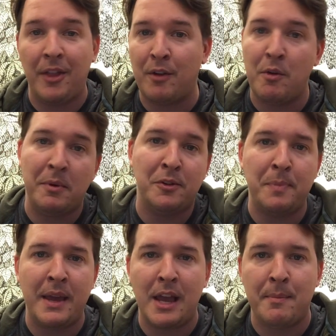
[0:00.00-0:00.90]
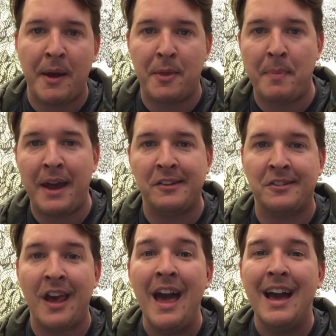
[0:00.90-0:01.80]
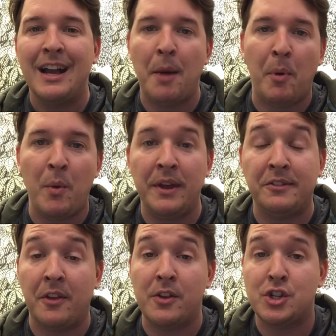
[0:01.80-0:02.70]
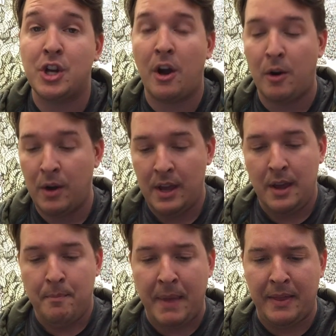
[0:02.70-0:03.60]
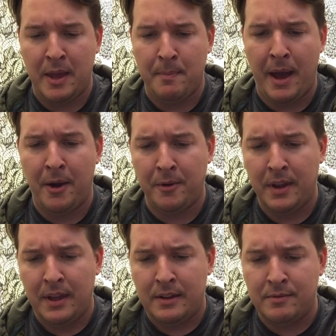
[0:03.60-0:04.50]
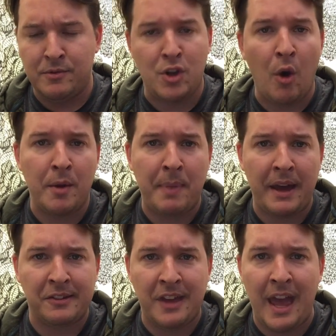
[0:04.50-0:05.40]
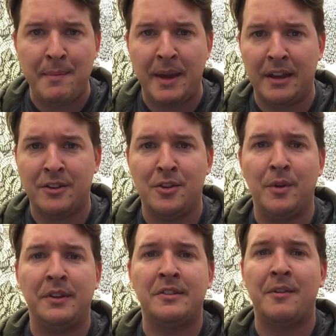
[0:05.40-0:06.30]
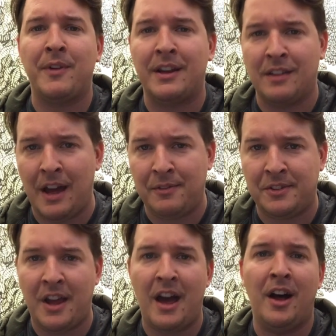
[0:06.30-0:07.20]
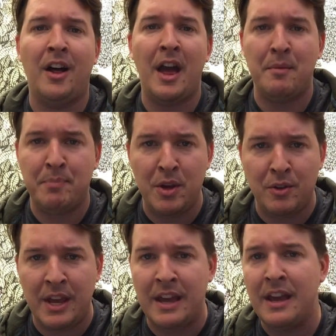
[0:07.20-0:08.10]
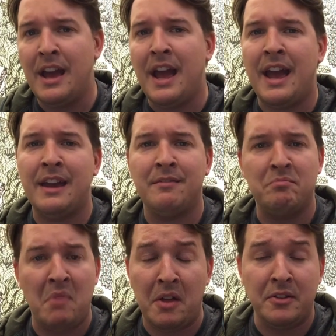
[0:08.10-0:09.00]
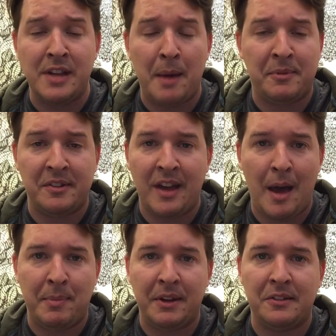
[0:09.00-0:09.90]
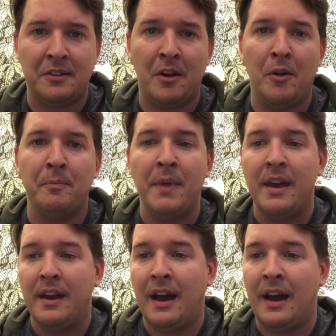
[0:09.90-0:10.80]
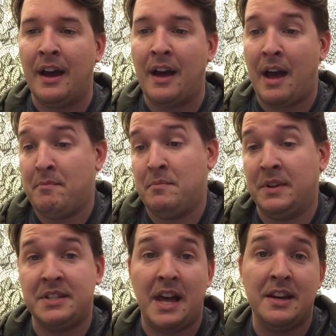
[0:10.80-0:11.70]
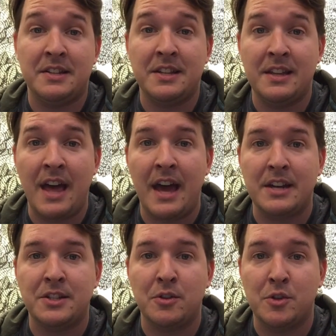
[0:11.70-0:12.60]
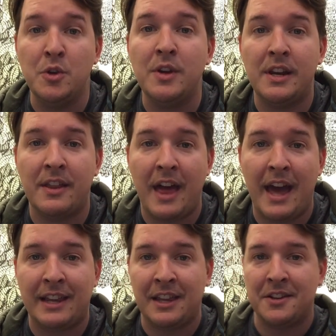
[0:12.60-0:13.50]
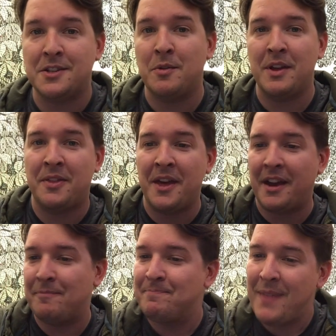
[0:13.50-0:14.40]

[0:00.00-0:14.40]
Like we've been speaking about the past couple weeks on the show, mainly about going past gaming, doing stuff like lifestyle and beauty and other types of topics. So I'm excited to see that. So tune into that. Let us know what you think.